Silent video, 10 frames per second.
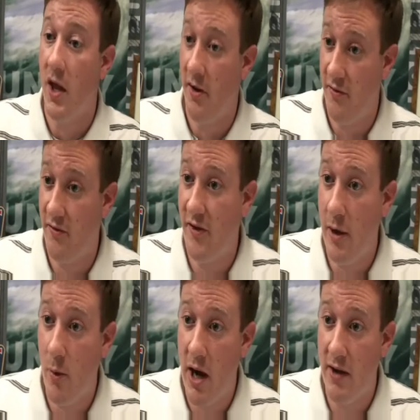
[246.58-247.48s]
It is a
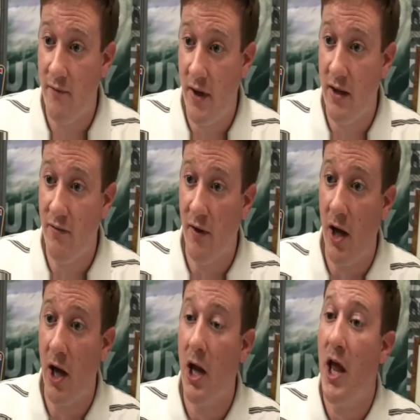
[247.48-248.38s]
statewide event.
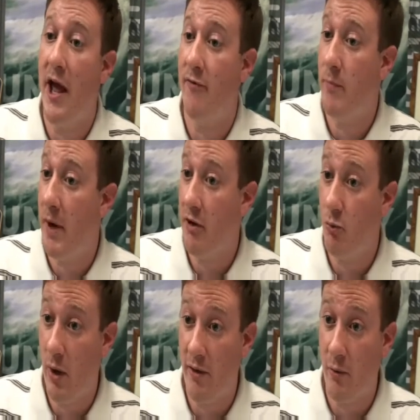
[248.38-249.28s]

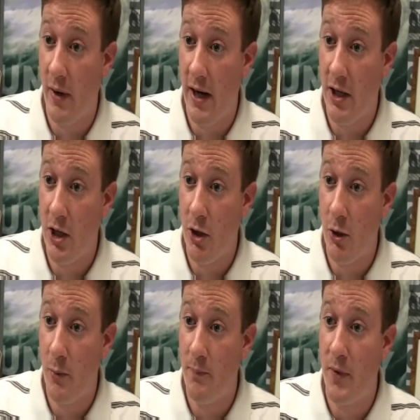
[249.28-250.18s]
Everybody's weather
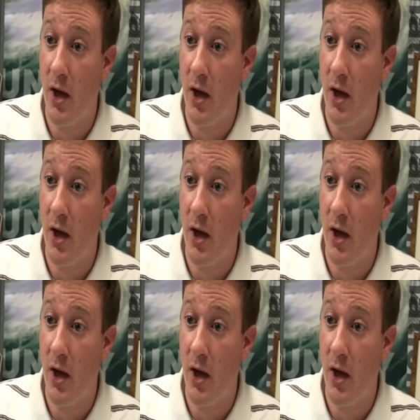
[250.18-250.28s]
radio